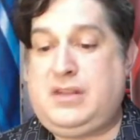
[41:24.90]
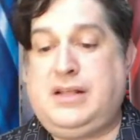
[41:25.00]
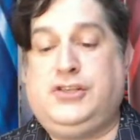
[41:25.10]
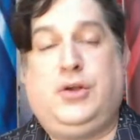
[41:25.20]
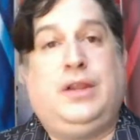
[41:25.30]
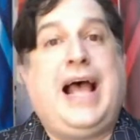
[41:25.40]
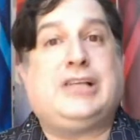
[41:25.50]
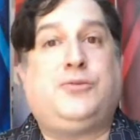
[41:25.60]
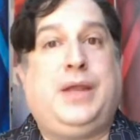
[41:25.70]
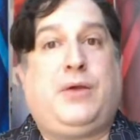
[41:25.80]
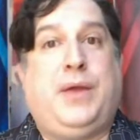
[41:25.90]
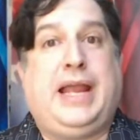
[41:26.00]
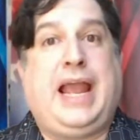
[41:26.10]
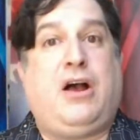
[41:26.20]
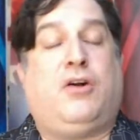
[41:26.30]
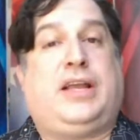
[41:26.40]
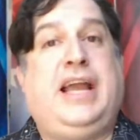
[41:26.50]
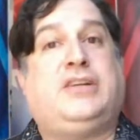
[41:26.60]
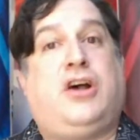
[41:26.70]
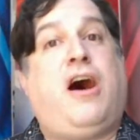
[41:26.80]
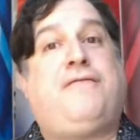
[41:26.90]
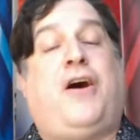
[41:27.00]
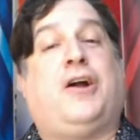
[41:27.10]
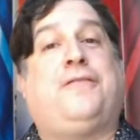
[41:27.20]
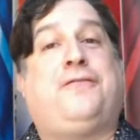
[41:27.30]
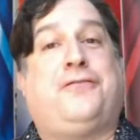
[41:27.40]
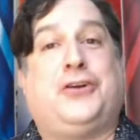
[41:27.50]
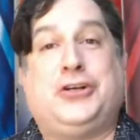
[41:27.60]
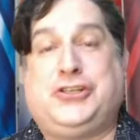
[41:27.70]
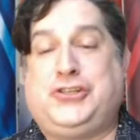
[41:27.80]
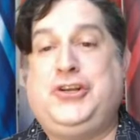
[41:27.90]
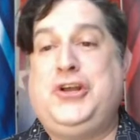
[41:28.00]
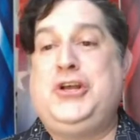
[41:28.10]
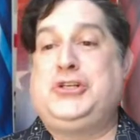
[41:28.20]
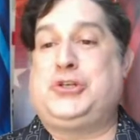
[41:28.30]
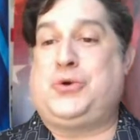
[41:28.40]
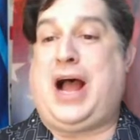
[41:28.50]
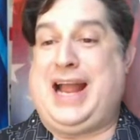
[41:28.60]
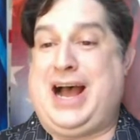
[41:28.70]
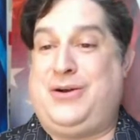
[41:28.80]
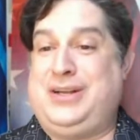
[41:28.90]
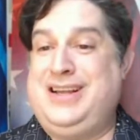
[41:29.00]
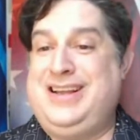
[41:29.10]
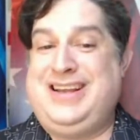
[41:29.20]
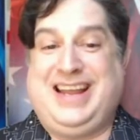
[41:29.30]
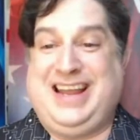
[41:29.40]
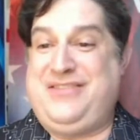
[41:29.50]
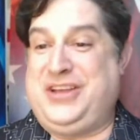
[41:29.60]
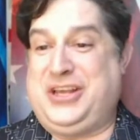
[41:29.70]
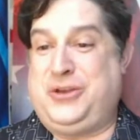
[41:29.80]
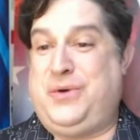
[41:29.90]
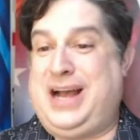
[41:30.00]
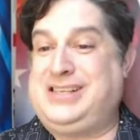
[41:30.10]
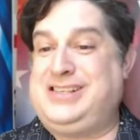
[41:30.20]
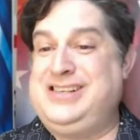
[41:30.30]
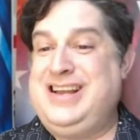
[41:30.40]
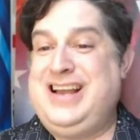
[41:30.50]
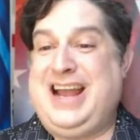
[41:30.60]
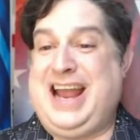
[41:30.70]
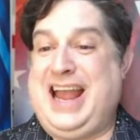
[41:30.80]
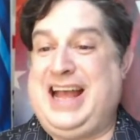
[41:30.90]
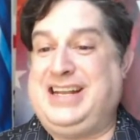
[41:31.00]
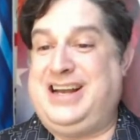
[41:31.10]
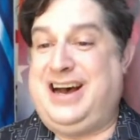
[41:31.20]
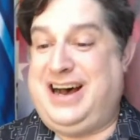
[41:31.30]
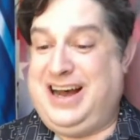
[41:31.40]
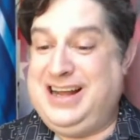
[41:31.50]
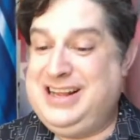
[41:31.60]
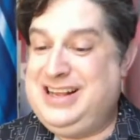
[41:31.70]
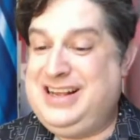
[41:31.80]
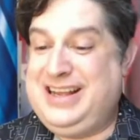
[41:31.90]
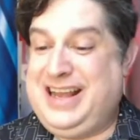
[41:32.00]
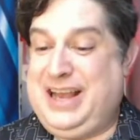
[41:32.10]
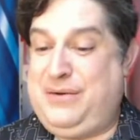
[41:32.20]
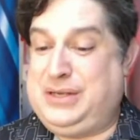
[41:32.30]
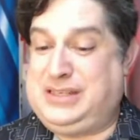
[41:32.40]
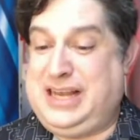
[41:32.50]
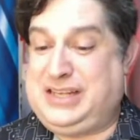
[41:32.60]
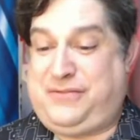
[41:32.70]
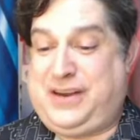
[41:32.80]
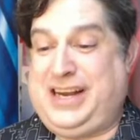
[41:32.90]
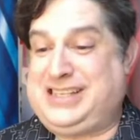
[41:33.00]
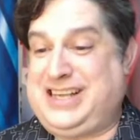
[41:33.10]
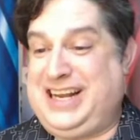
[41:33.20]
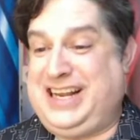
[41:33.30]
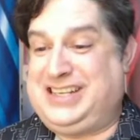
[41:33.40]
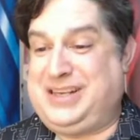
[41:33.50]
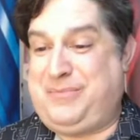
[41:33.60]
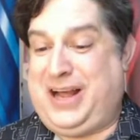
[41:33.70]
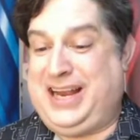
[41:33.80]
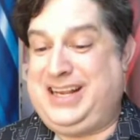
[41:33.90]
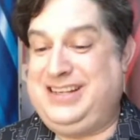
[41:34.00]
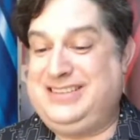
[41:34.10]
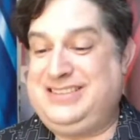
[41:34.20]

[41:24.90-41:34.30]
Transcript: So last week we kicked off our first tryout in the U.S. and it's very exciting because I'm like,